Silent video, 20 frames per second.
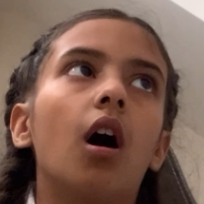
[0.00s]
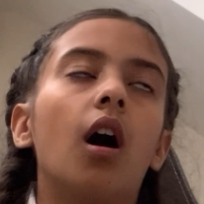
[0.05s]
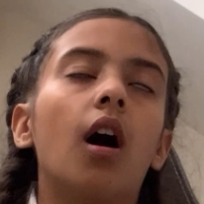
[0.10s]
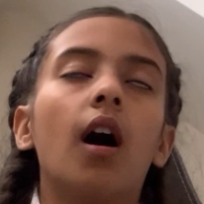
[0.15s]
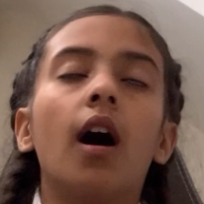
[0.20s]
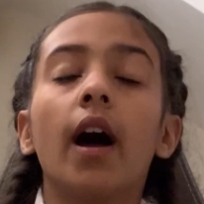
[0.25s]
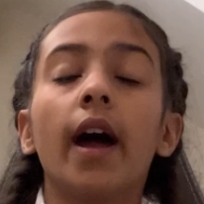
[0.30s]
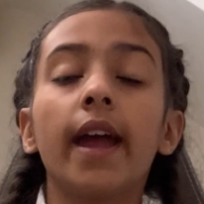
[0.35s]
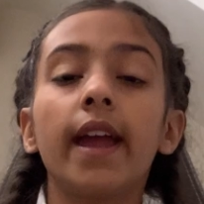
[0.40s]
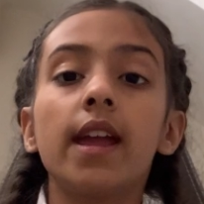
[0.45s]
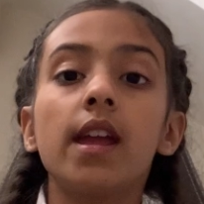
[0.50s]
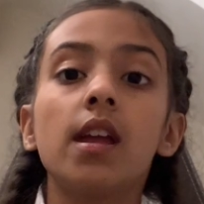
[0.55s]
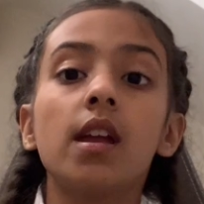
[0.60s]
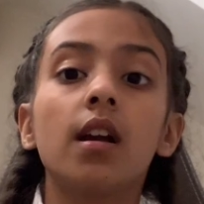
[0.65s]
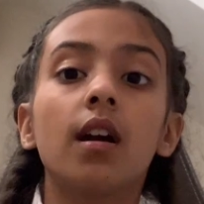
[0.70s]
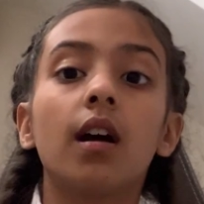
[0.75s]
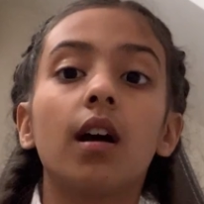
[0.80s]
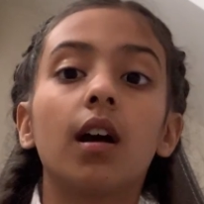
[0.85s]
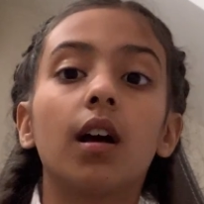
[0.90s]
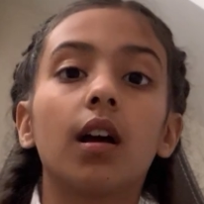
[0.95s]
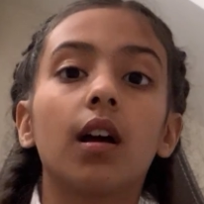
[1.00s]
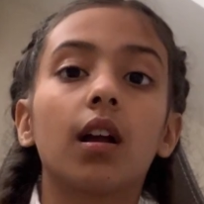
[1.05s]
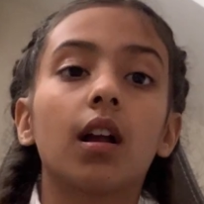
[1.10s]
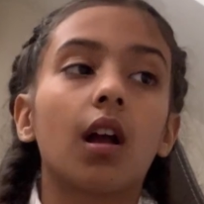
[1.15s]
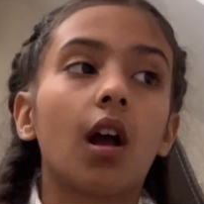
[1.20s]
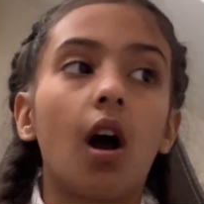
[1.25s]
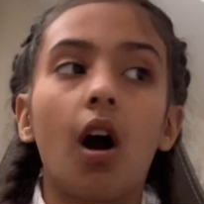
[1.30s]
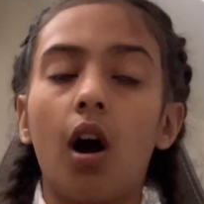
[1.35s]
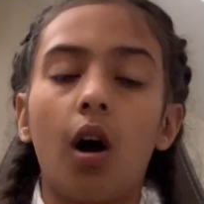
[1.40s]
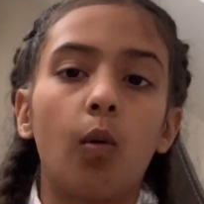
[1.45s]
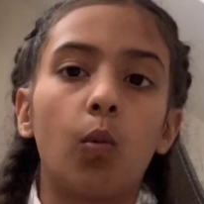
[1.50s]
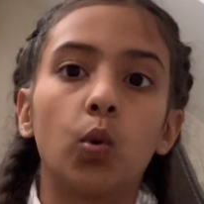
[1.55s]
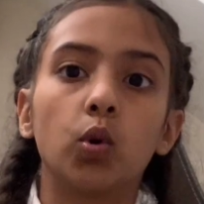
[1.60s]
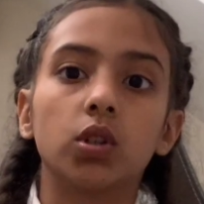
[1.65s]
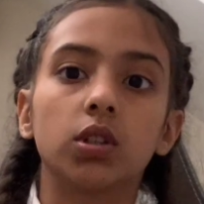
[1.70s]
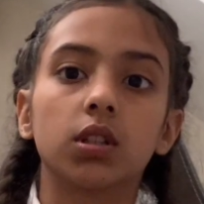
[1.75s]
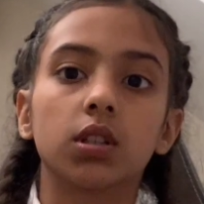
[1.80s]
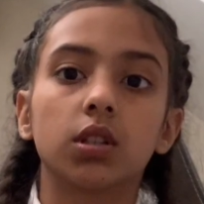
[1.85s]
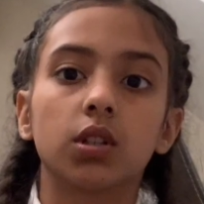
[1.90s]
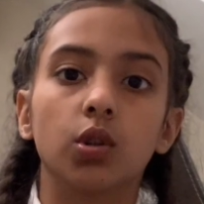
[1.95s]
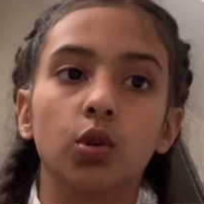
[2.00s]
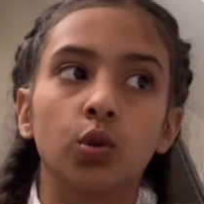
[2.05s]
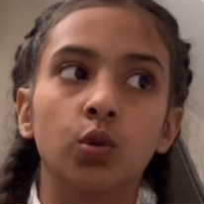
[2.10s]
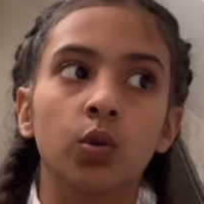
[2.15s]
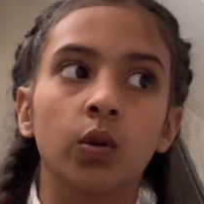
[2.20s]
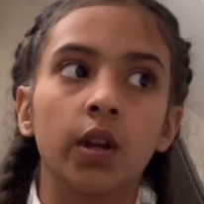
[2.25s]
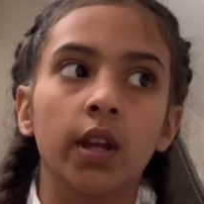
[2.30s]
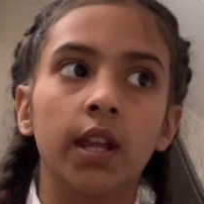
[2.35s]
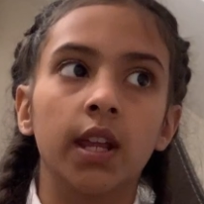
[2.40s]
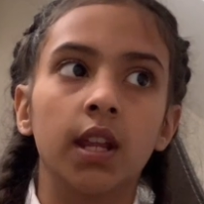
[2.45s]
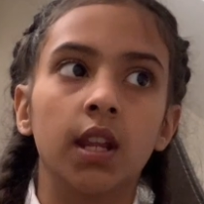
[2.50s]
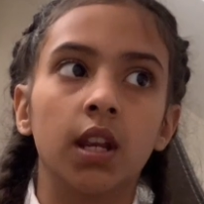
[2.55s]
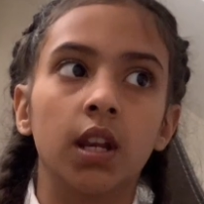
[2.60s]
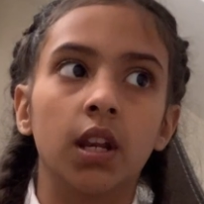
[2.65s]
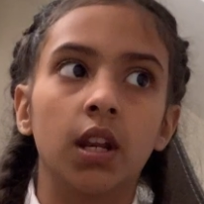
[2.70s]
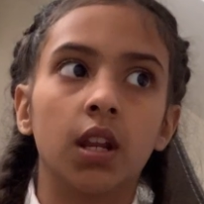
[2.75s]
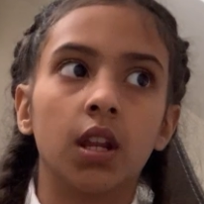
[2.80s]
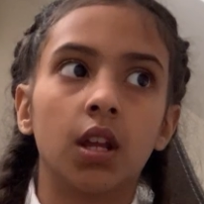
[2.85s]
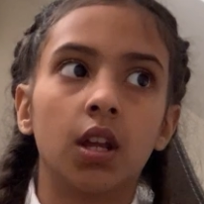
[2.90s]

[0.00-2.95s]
I can't walk to school in,